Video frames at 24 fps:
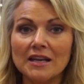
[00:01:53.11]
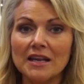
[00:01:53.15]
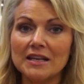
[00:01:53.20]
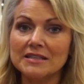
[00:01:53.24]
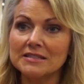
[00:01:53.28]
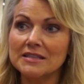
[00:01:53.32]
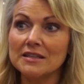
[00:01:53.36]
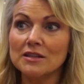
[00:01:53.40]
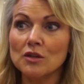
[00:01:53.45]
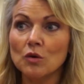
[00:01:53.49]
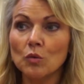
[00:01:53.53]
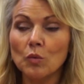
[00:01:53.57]
is
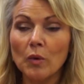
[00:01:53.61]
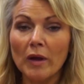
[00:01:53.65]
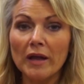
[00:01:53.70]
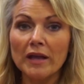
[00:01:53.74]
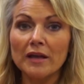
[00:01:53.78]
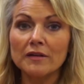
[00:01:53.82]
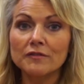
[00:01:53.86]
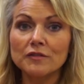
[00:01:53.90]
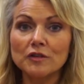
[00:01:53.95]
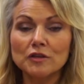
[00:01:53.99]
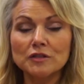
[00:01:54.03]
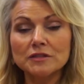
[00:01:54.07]
in the way
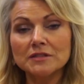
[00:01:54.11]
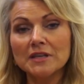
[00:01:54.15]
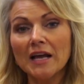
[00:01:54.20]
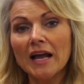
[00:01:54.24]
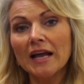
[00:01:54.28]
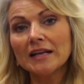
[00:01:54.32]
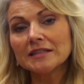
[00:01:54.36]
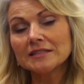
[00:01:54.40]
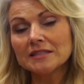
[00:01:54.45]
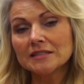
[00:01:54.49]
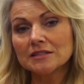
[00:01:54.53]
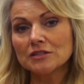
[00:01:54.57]
of your
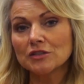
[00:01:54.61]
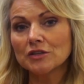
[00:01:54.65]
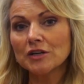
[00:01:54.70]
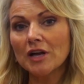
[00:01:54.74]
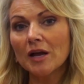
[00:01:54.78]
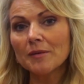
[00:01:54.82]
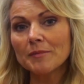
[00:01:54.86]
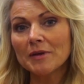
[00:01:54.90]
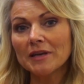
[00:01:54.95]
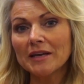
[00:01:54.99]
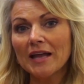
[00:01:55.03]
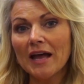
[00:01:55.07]
slides as they're
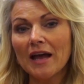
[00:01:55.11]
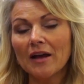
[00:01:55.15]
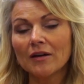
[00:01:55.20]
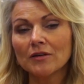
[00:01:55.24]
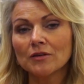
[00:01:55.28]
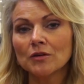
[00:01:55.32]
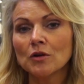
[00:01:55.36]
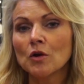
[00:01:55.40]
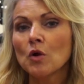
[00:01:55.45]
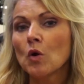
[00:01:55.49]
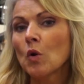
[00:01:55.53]
coming out,